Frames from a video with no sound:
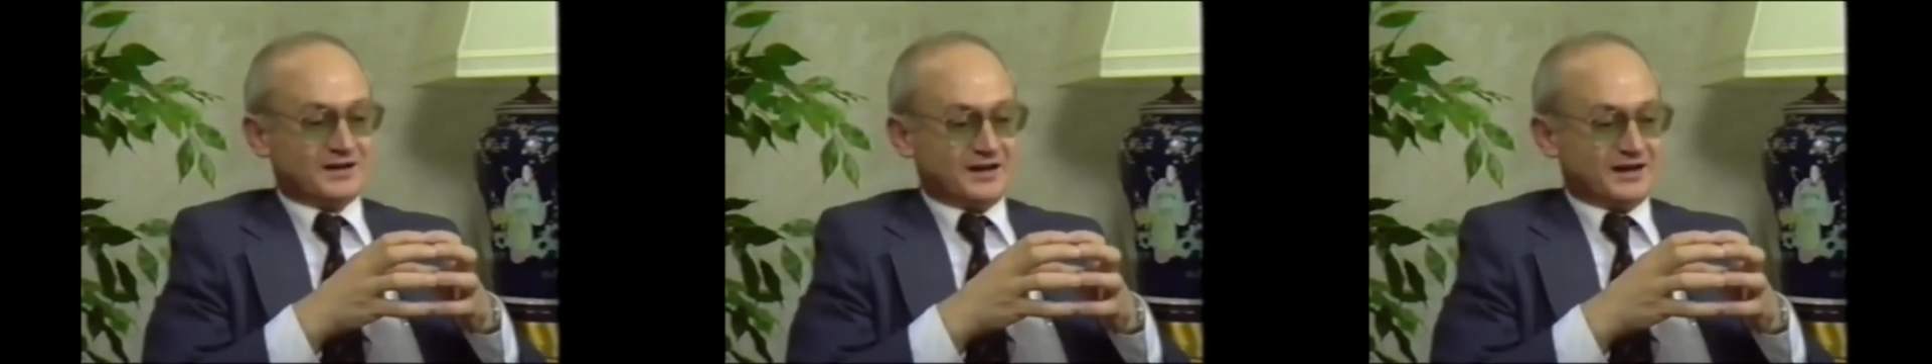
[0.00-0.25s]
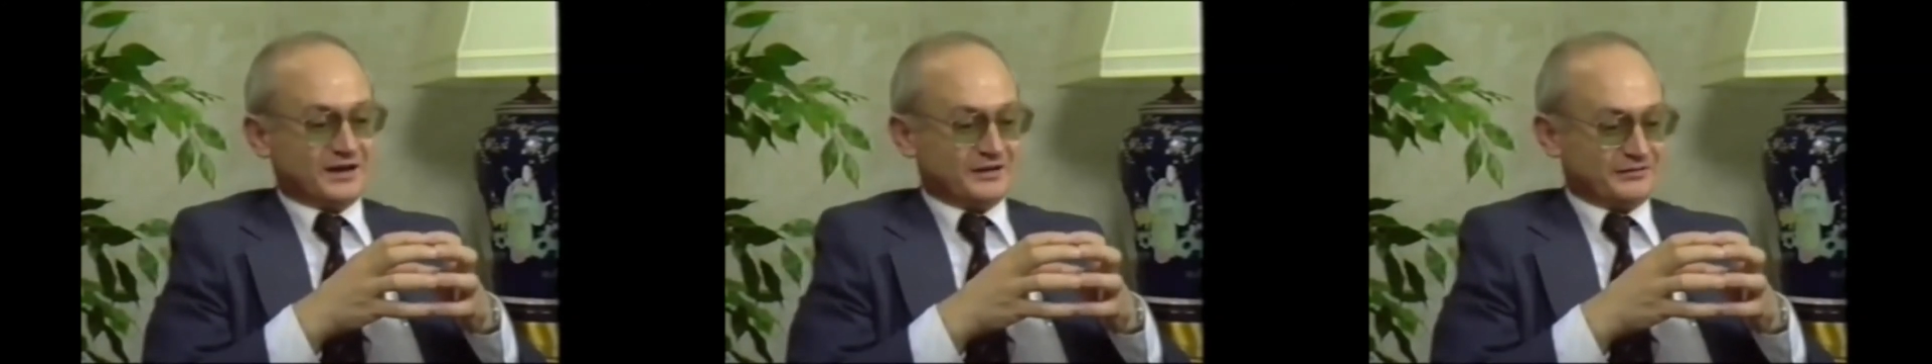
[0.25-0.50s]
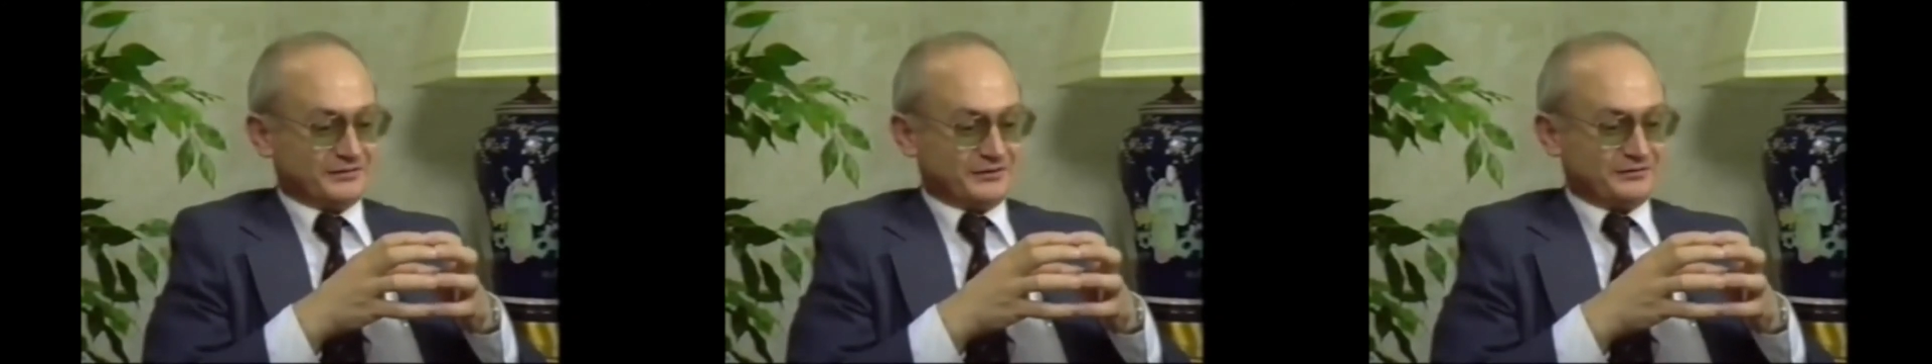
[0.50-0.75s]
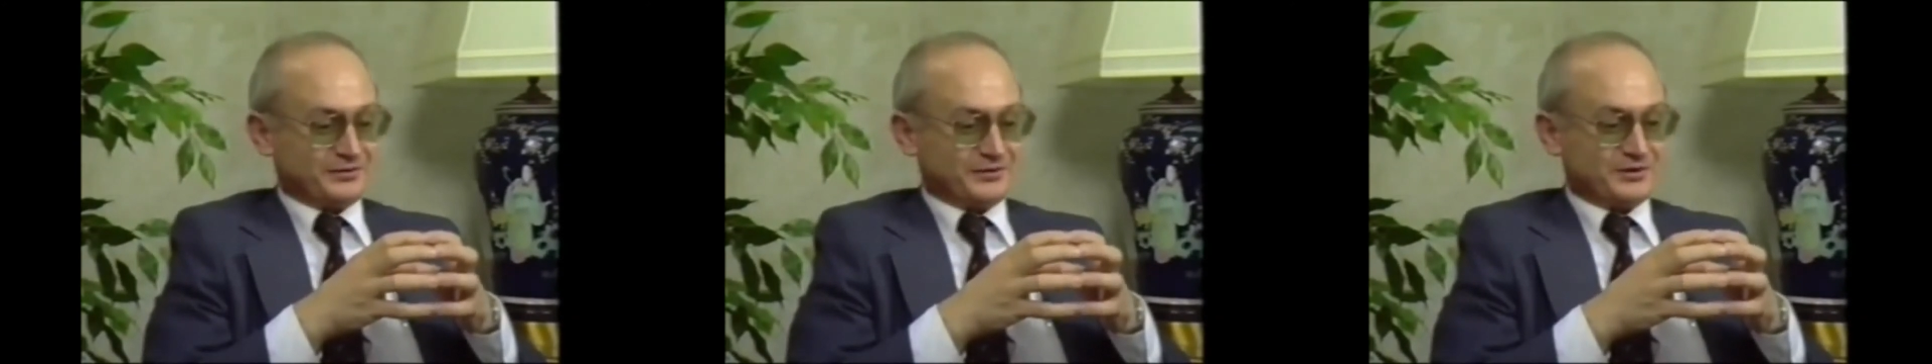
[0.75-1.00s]
Uh,
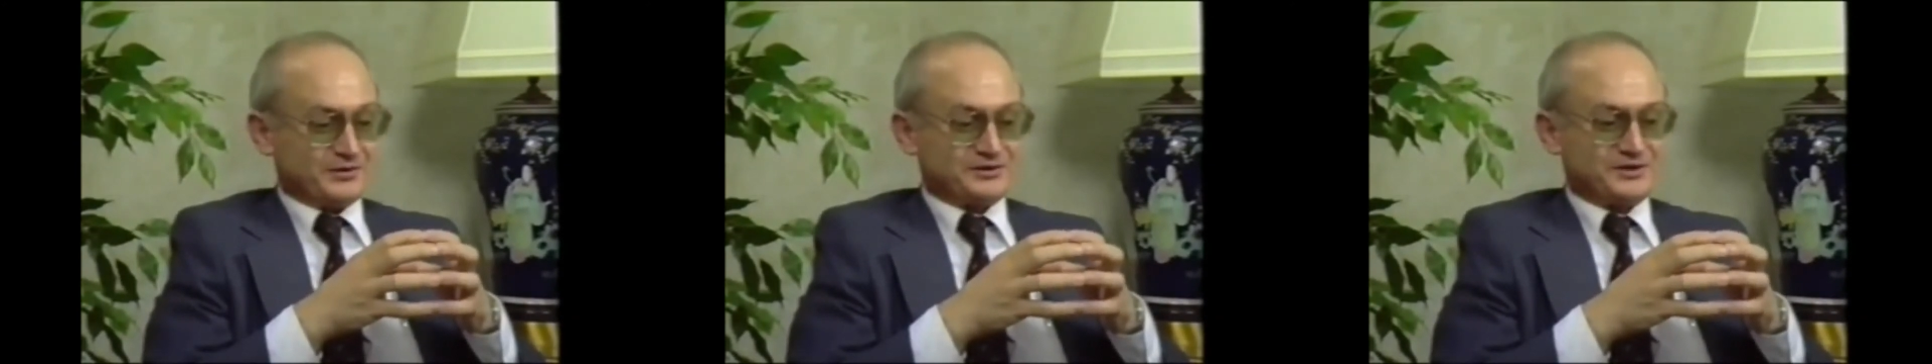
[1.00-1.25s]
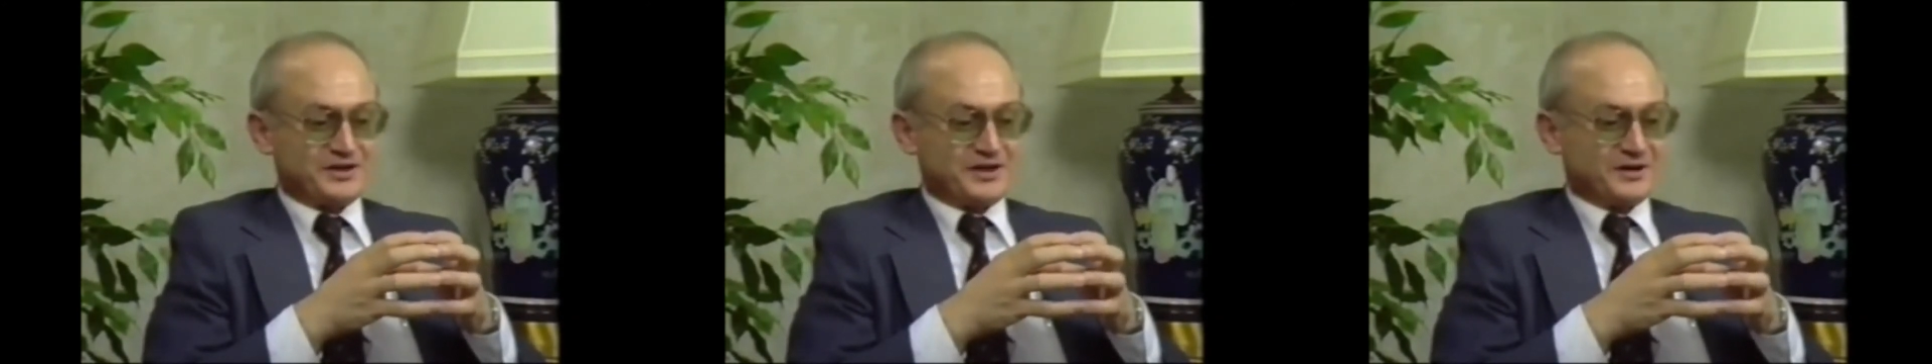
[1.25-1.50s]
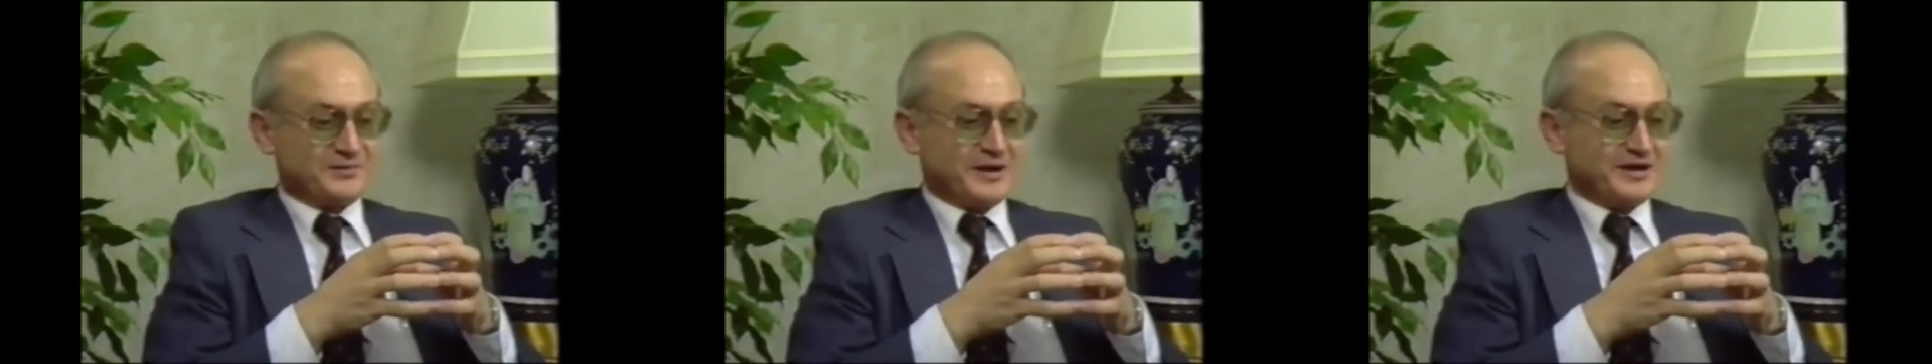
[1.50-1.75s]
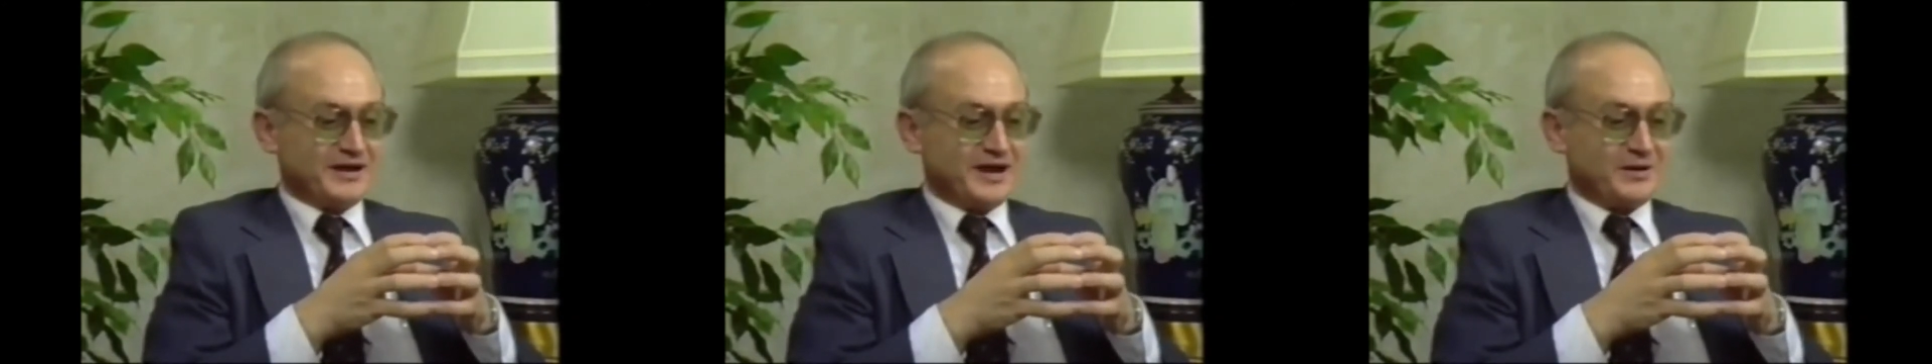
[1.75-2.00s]
if, if you are not scared by